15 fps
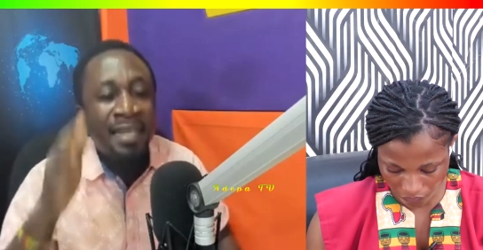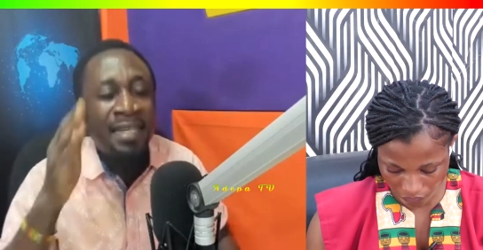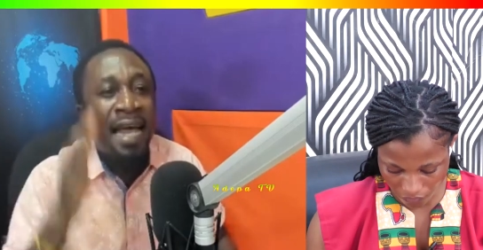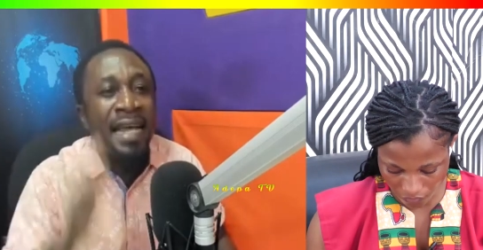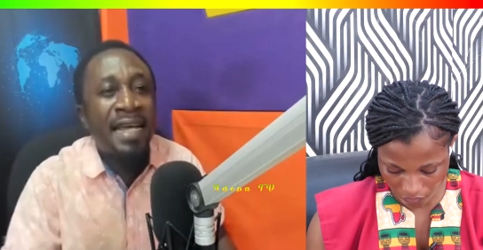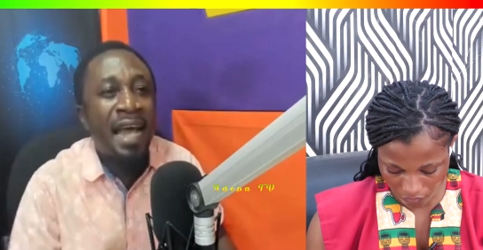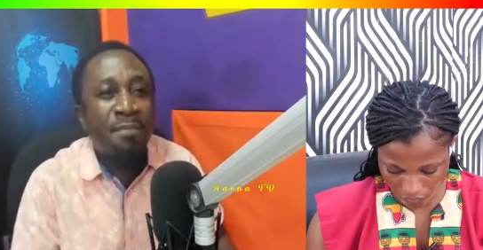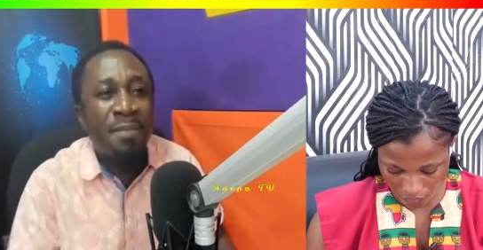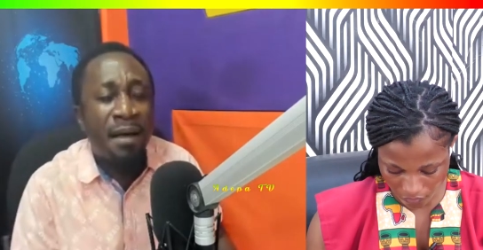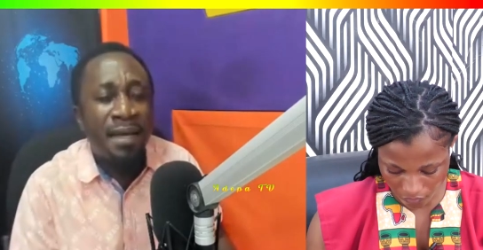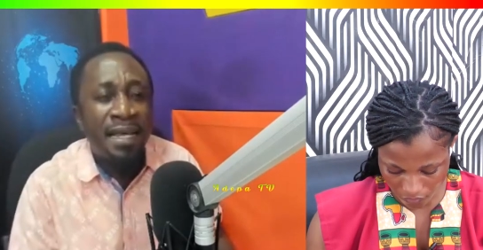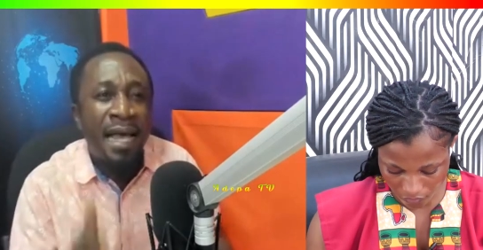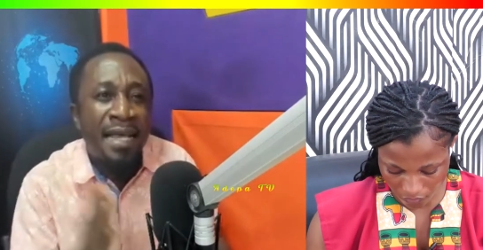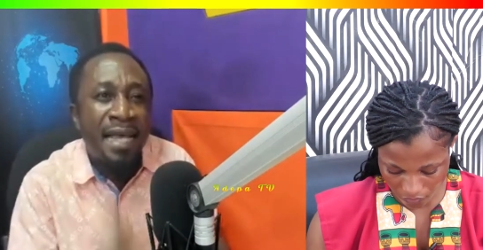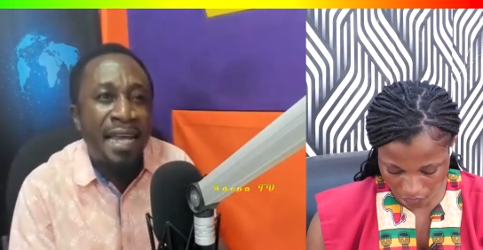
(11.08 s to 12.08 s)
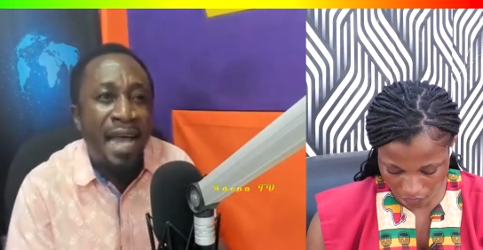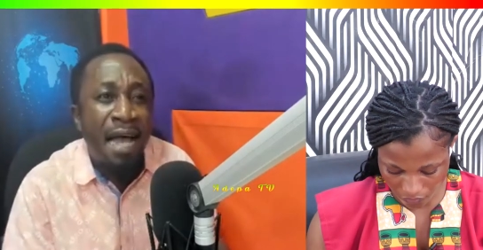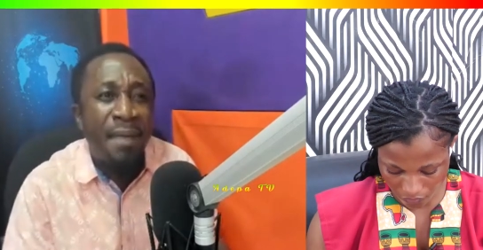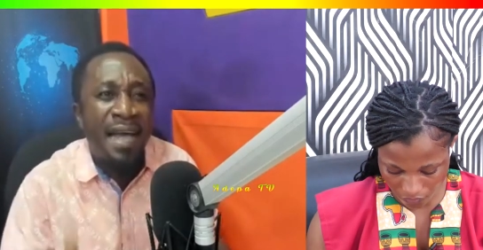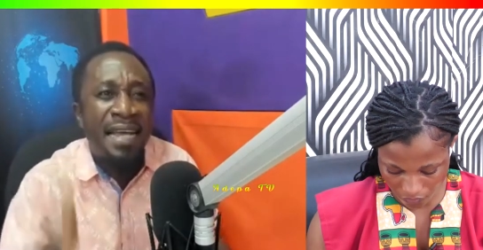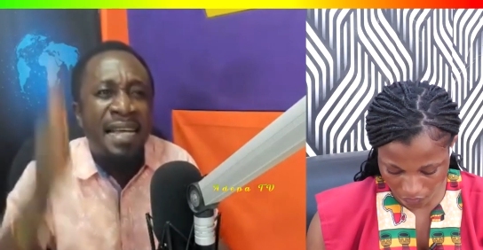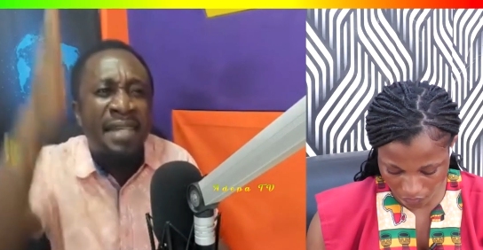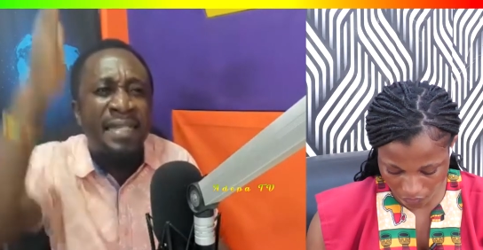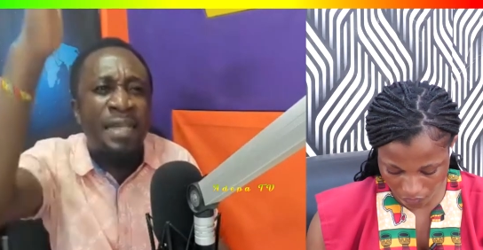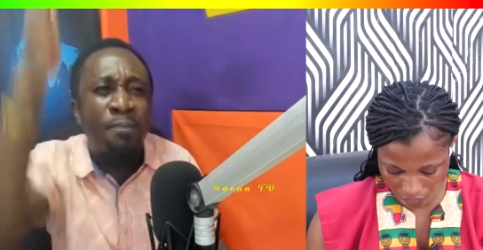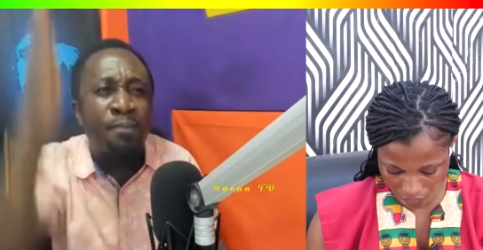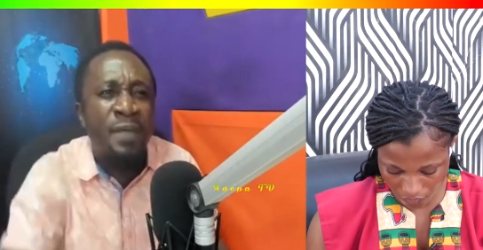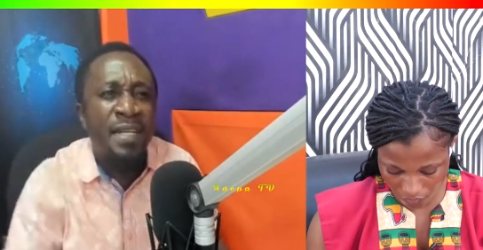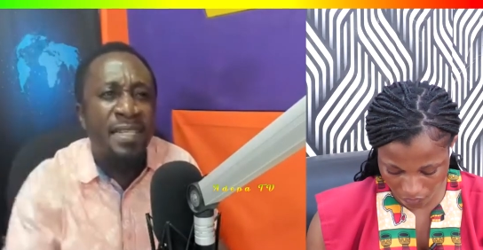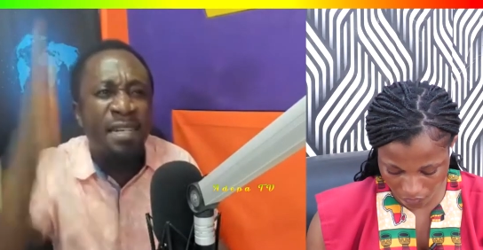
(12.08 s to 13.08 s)
Speaker 1: ye ye ma ye ye yama ye
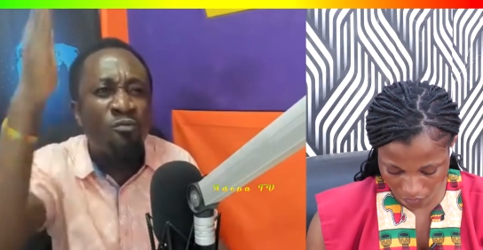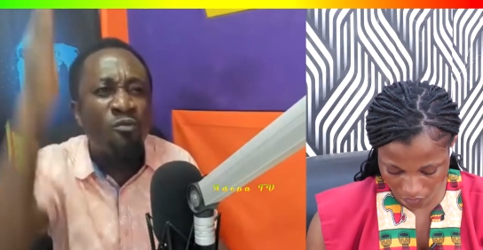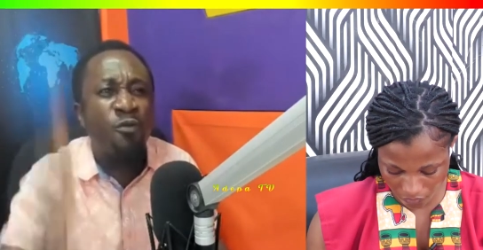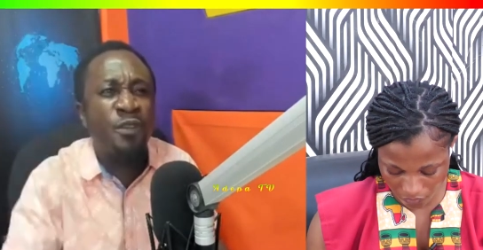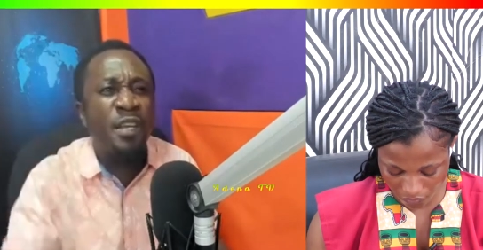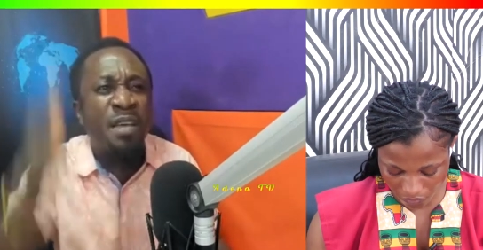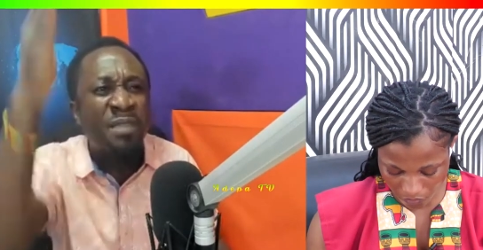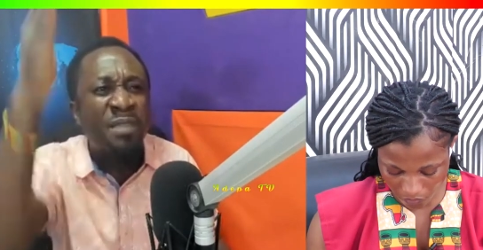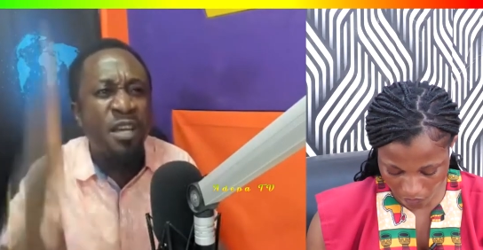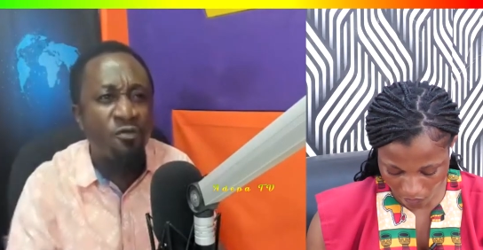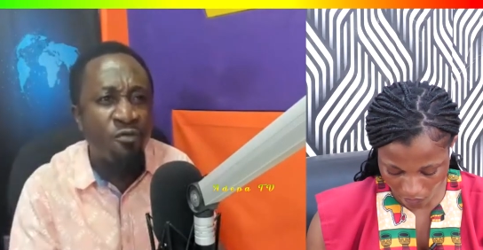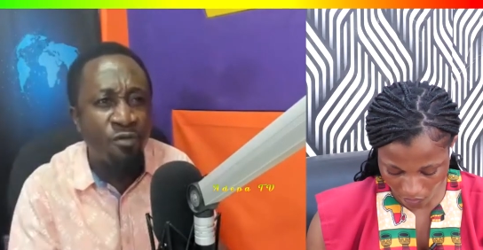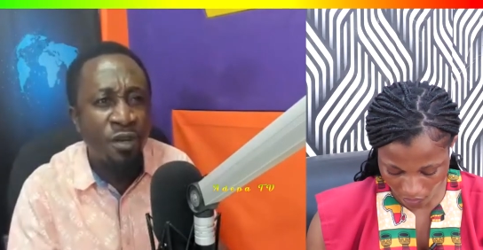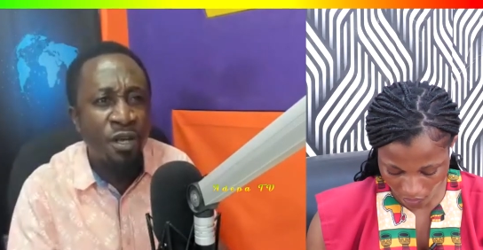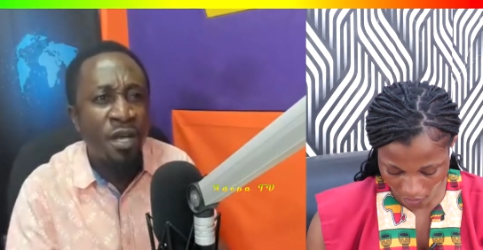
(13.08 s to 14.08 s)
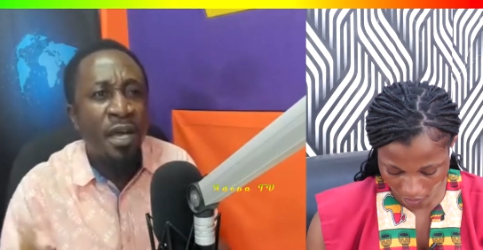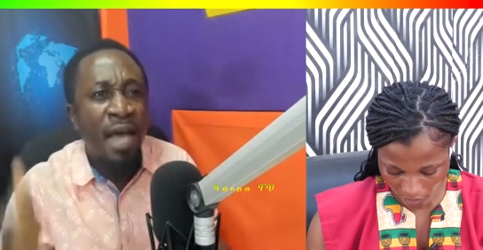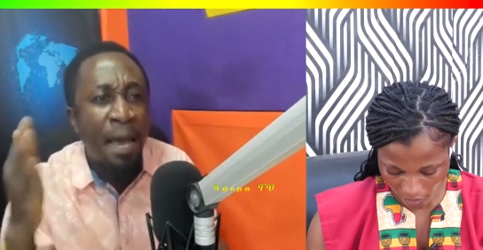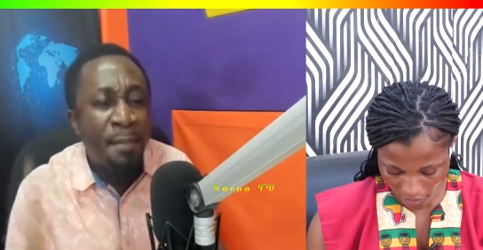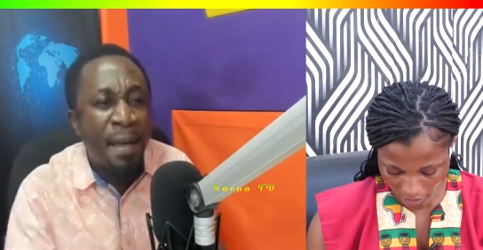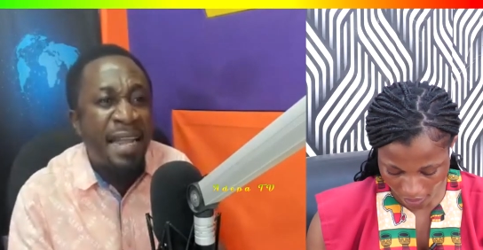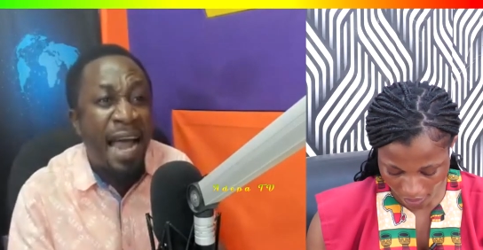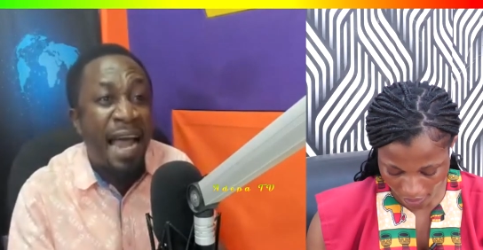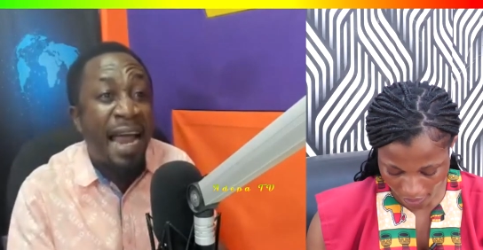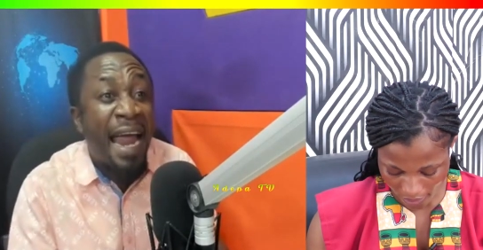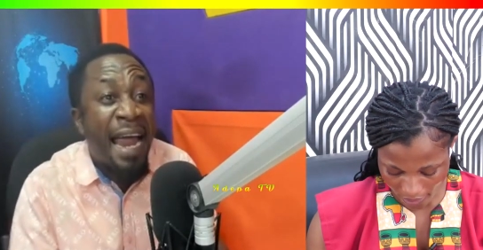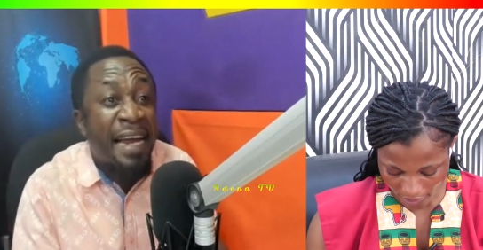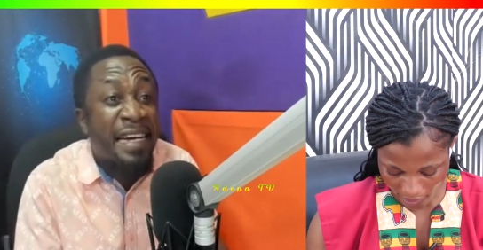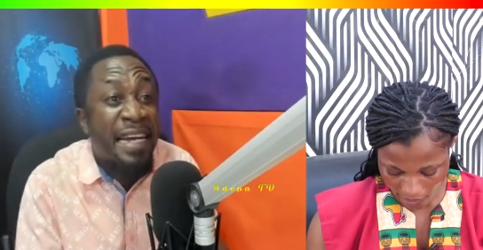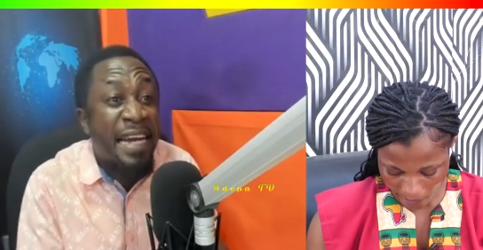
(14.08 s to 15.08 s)
separate movie ni mienu e benya
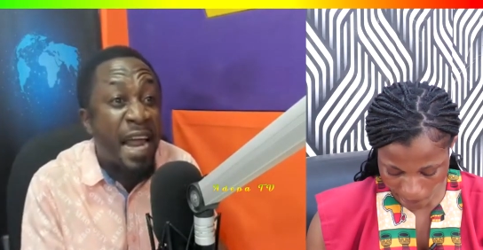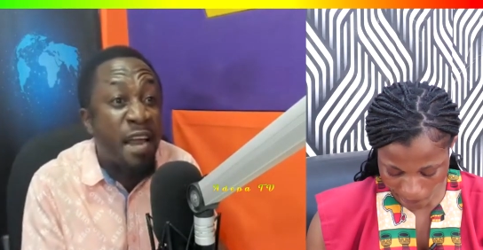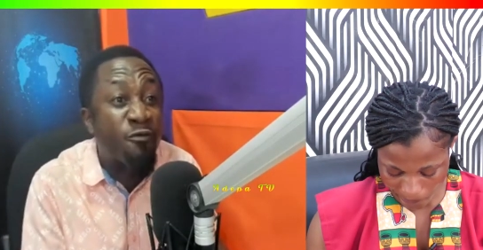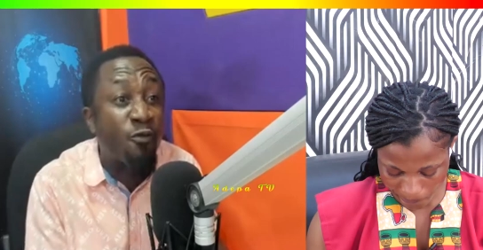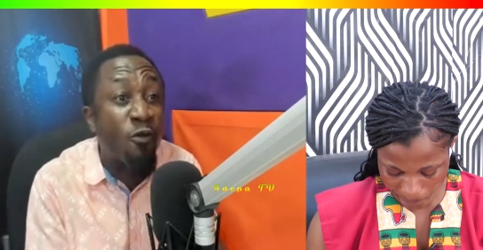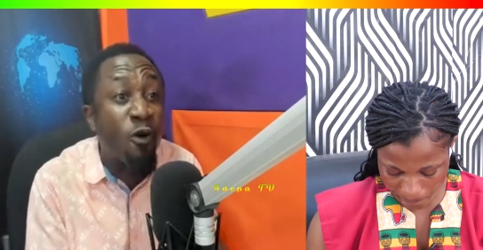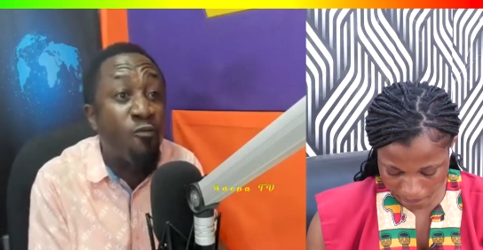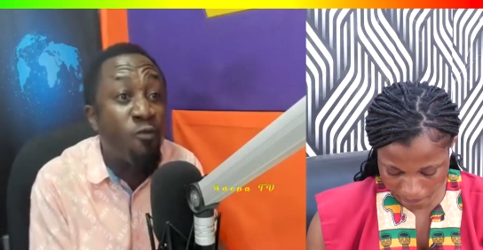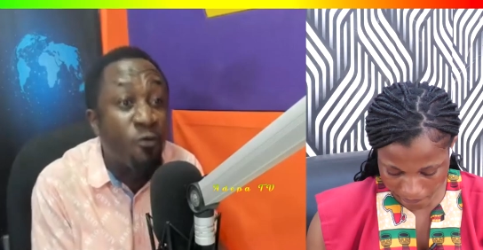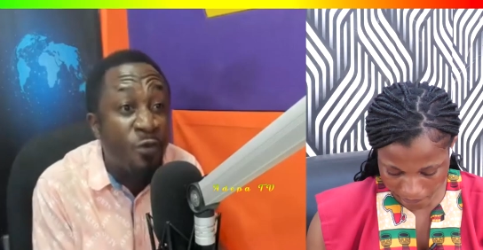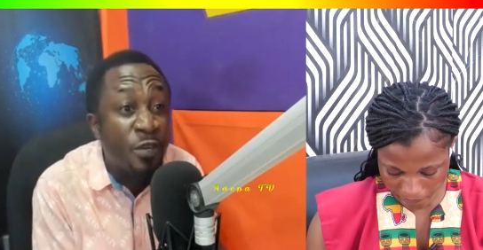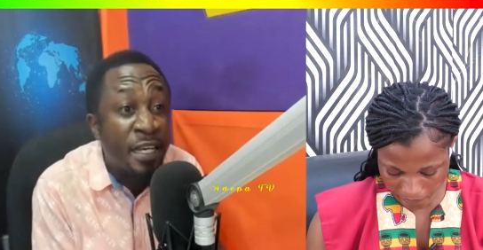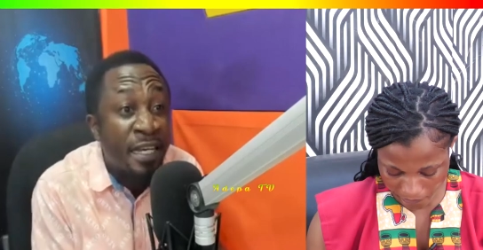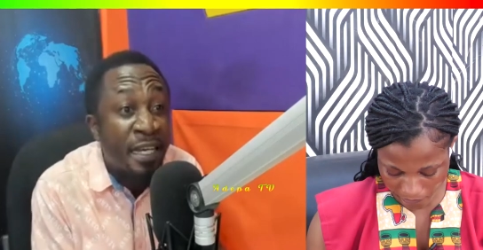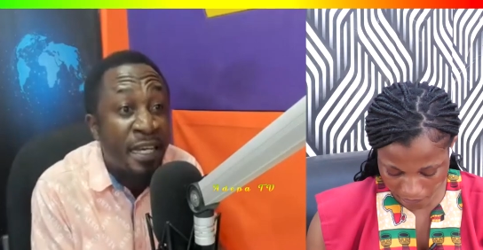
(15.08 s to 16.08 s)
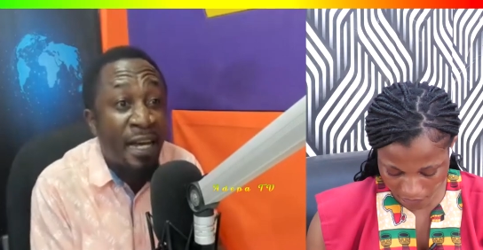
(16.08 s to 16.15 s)
enkranfo movie,